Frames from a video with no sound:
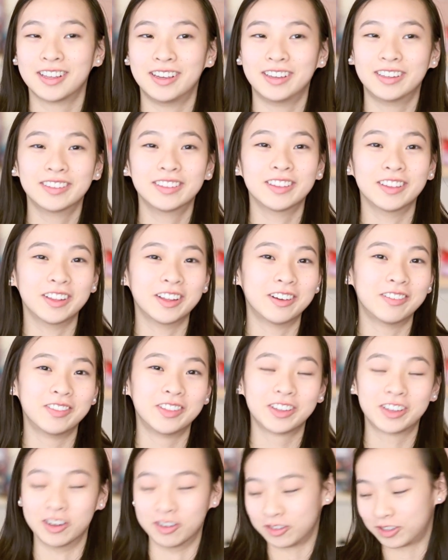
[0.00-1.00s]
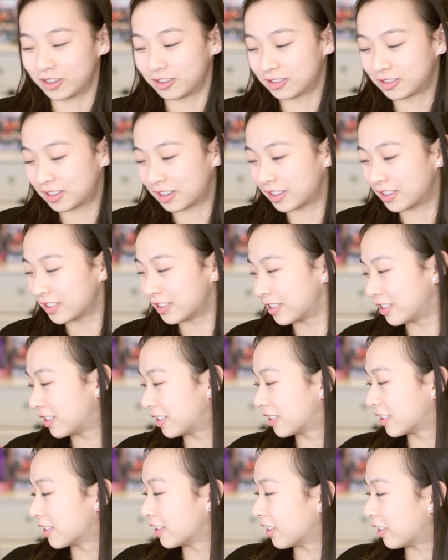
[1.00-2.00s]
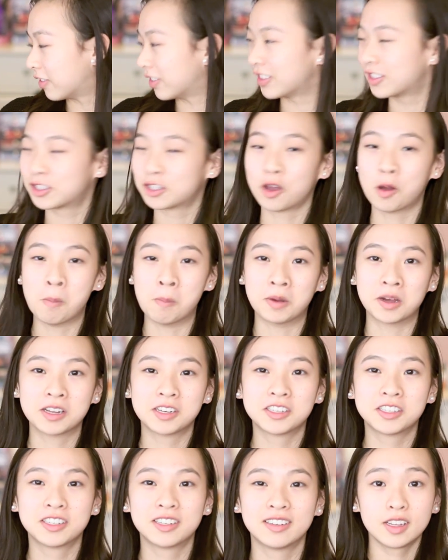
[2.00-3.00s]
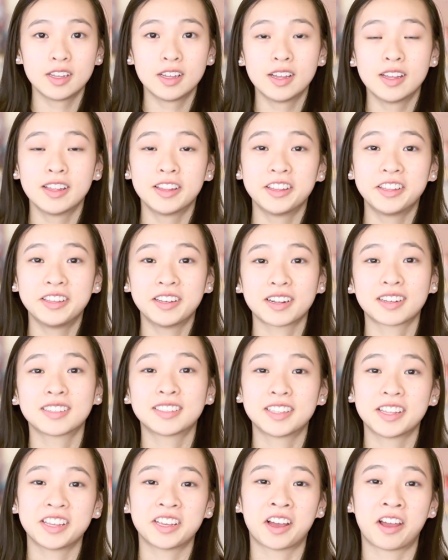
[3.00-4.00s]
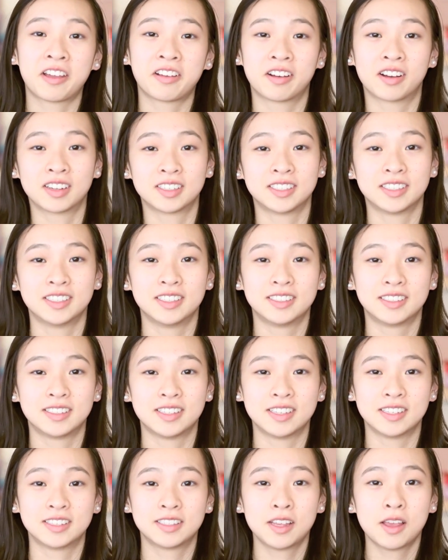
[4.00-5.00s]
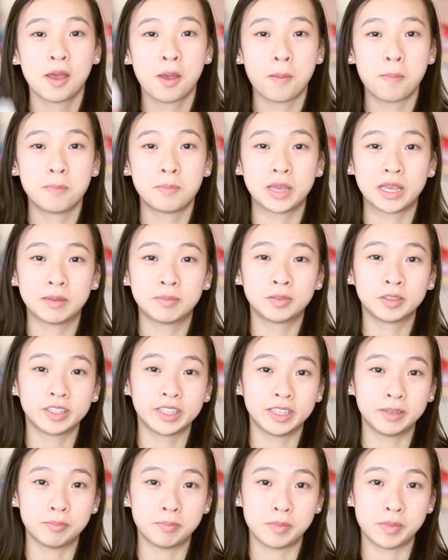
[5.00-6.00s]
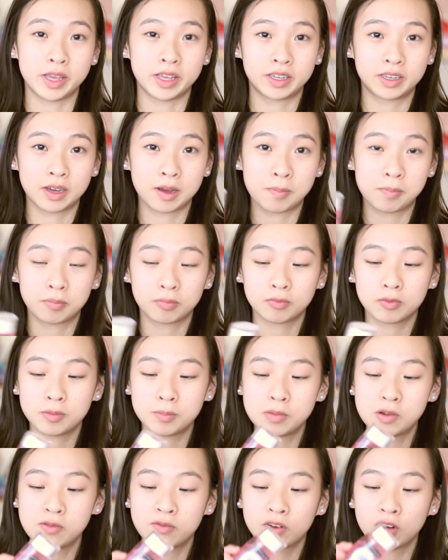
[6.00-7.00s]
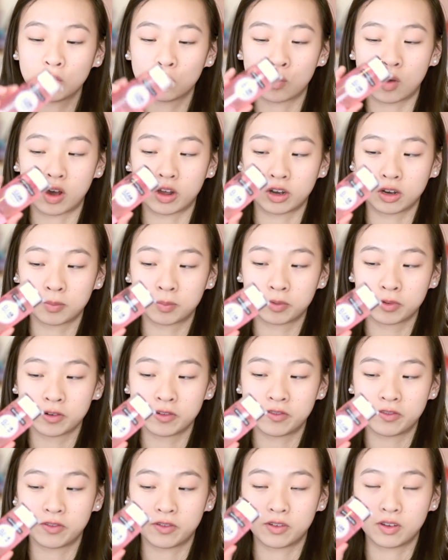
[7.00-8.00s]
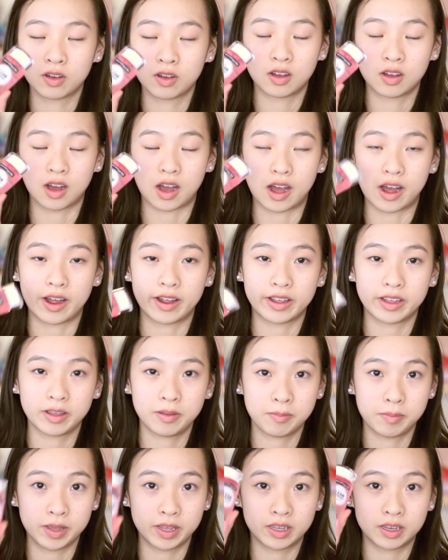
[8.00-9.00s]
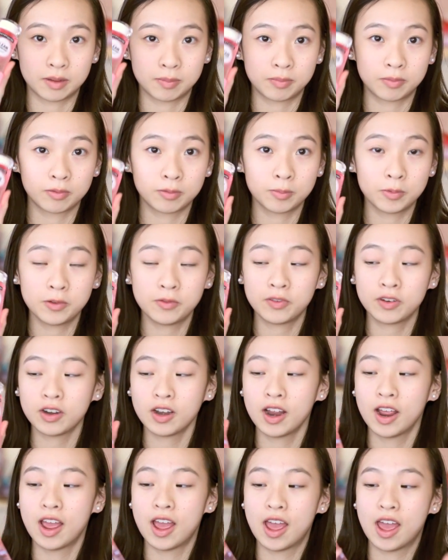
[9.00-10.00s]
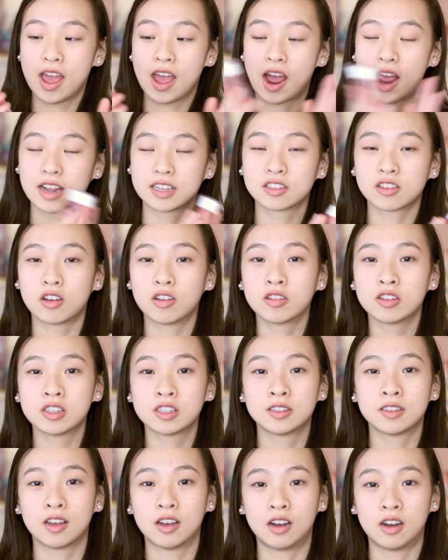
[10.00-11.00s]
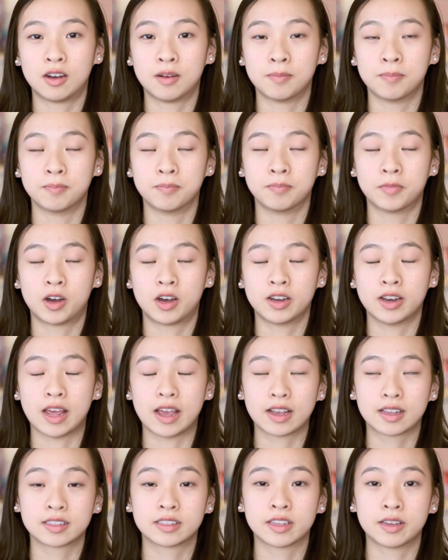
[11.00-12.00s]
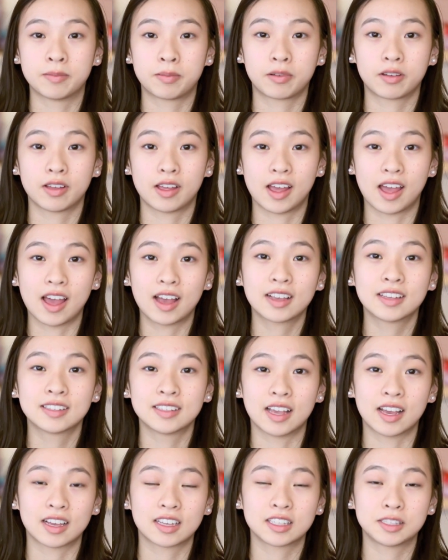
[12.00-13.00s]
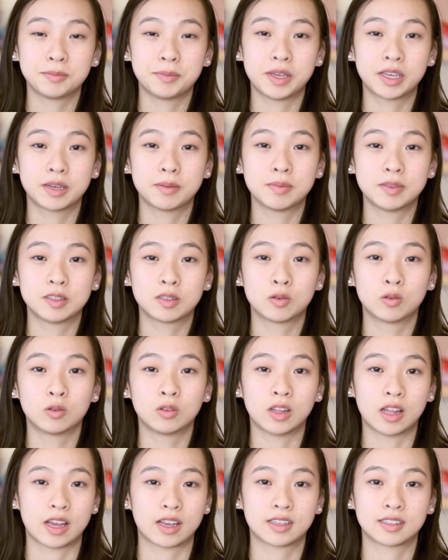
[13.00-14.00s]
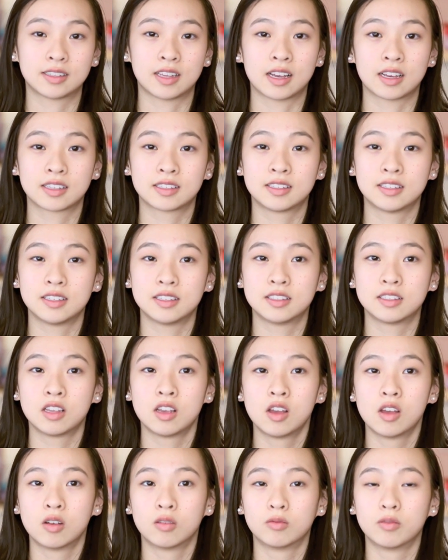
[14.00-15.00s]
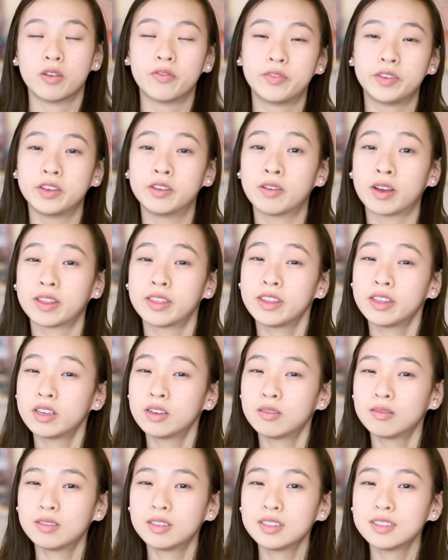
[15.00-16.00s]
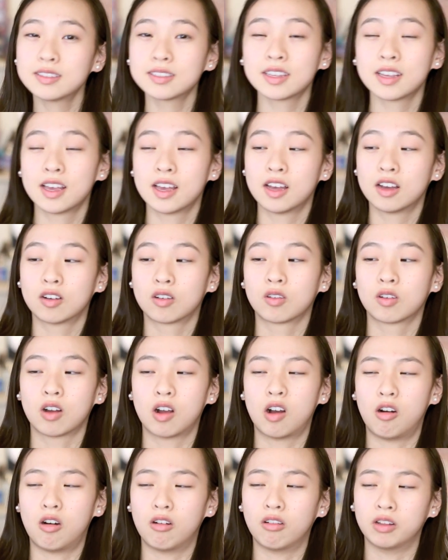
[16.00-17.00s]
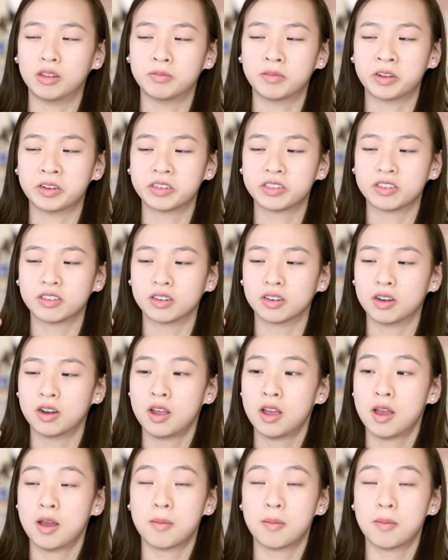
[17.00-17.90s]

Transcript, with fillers: I love the cocoa scent. Just love it so much. The next thing I got is this Maybelline Makeup Remover, Waterproof Eye Makeup Remover. I saw this um, on X X Makeup is Cool X X's review, I think it was, or haul, I'm not sure.